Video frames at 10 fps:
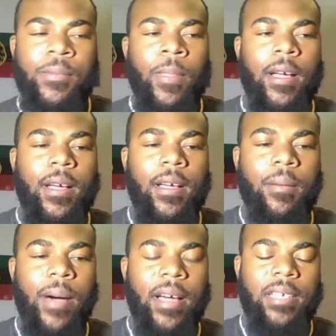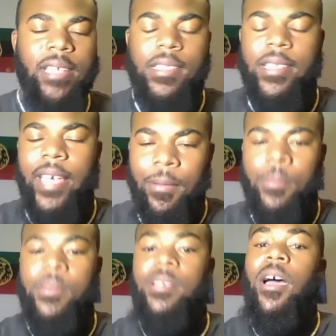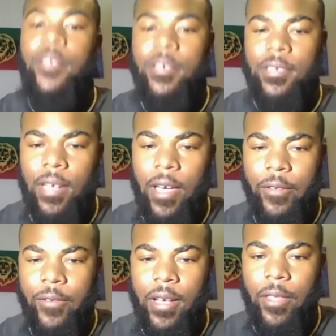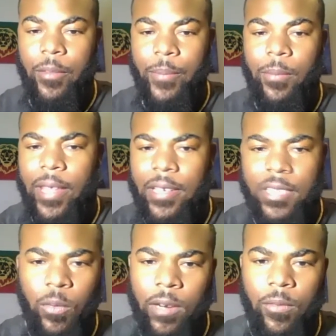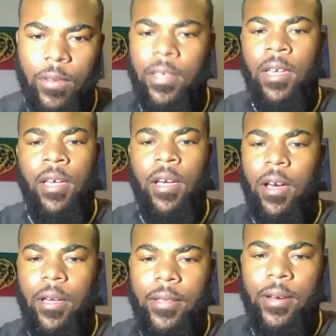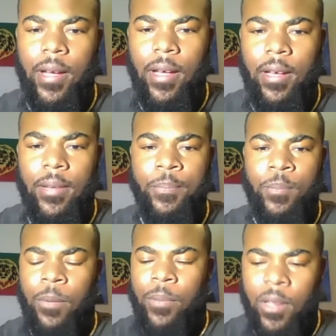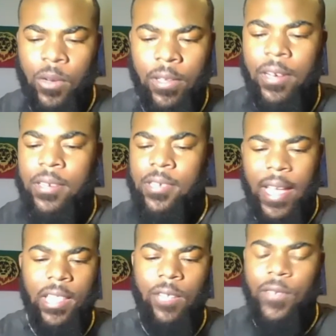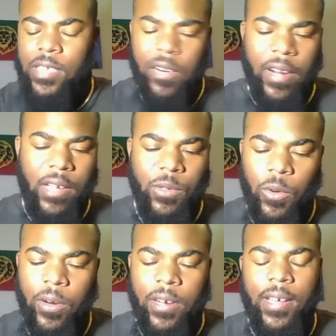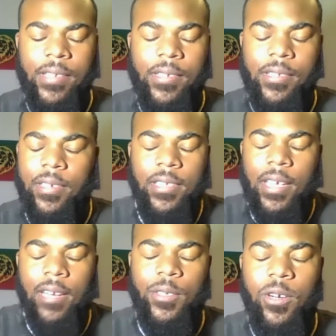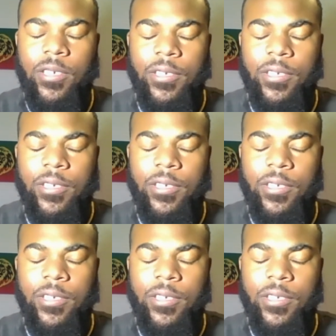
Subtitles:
by Stacey Abrams and others, the other people that she worked with, other political leaders and activists and grassroots organizers in the state of Georgia.